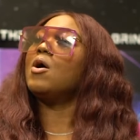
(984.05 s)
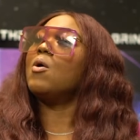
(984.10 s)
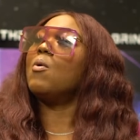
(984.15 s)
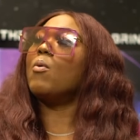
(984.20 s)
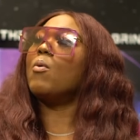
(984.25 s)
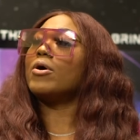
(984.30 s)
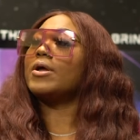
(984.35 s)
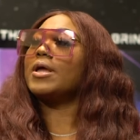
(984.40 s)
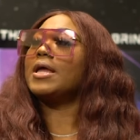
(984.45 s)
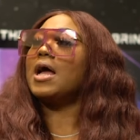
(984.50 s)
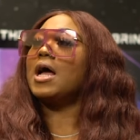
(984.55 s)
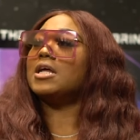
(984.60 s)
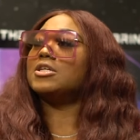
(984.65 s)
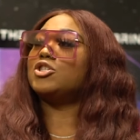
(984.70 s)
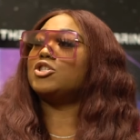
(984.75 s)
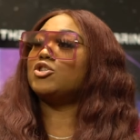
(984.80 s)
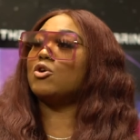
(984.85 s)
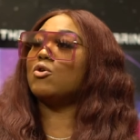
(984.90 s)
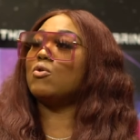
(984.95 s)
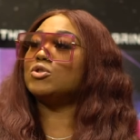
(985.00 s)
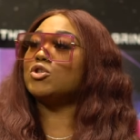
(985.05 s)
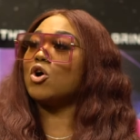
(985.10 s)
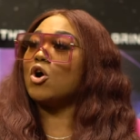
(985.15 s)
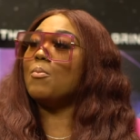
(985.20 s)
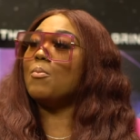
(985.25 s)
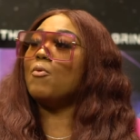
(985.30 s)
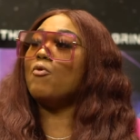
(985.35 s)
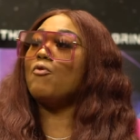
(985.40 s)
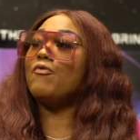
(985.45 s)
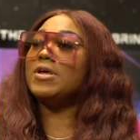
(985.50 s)
working on shows or
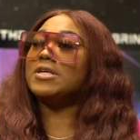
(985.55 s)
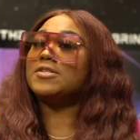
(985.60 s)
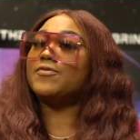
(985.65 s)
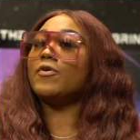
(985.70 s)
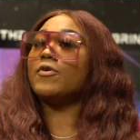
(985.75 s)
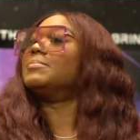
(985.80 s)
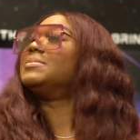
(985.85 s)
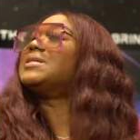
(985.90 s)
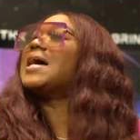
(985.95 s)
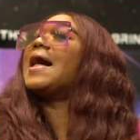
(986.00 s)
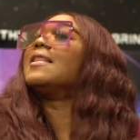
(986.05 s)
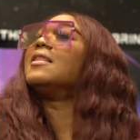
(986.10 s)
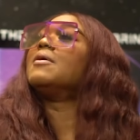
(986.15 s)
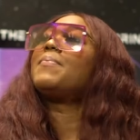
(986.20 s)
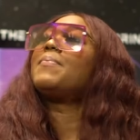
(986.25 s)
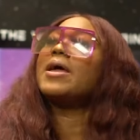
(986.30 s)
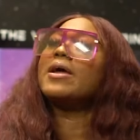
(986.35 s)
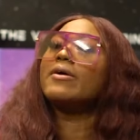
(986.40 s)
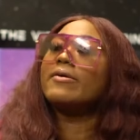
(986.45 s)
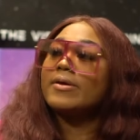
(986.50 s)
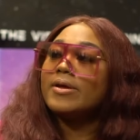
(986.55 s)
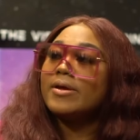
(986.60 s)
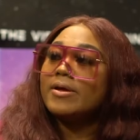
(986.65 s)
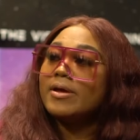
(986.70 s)
movies from Tyler Perry.